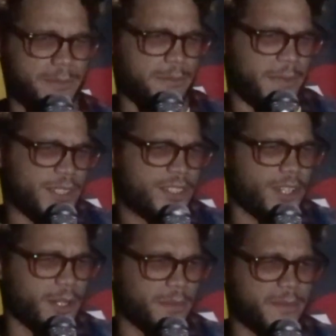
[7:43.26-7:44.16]

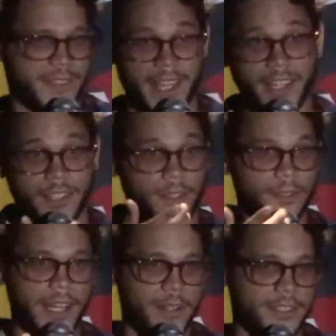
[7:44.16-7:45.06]
Mr. Thank you.
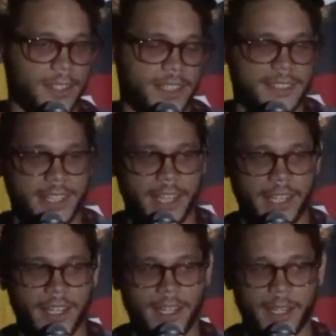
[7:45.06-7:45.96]
I was gonna
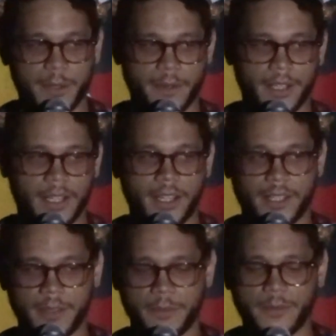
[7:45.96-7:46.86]
say,
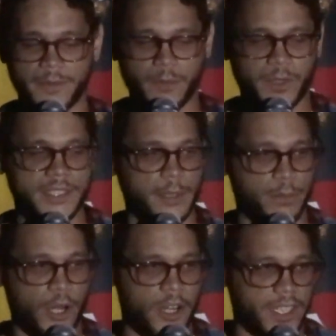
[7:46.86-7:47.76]
what's the
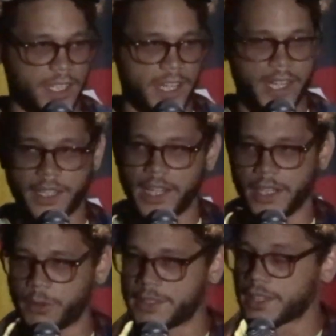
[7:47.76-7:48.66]
brawny guy?
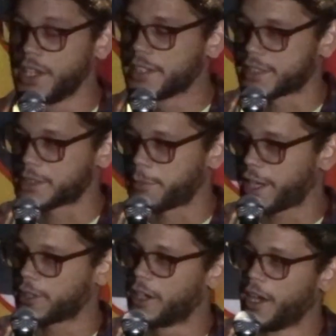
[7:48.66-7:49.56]
Anyways, doesn't
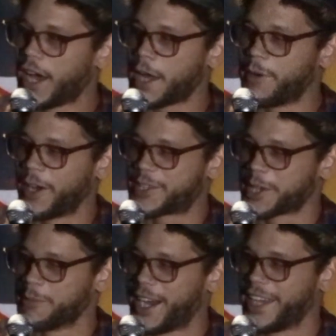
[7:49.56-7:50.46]
matter. I'm
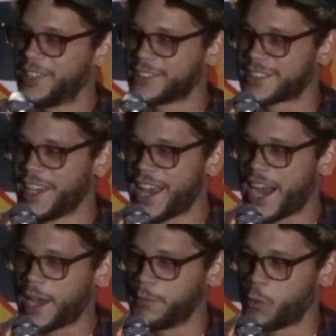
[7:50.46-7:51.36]
Hunter Miles.
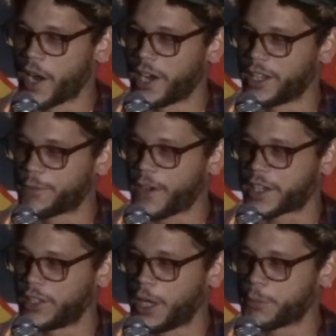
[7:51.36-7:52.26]
I'm wearing a
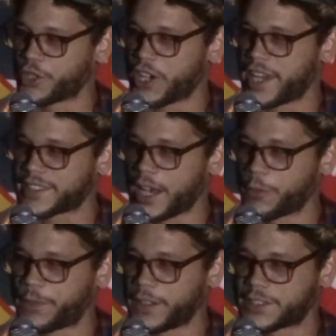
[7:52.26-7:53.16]
fucking lumberjack's
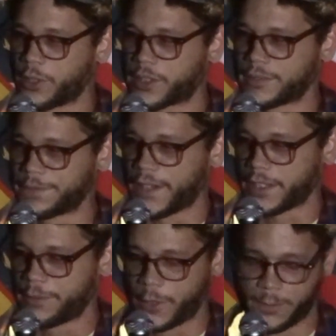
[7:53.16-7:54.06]
outfit, so
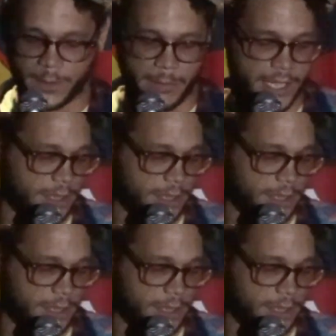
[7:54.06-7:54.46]
fucking vote for me on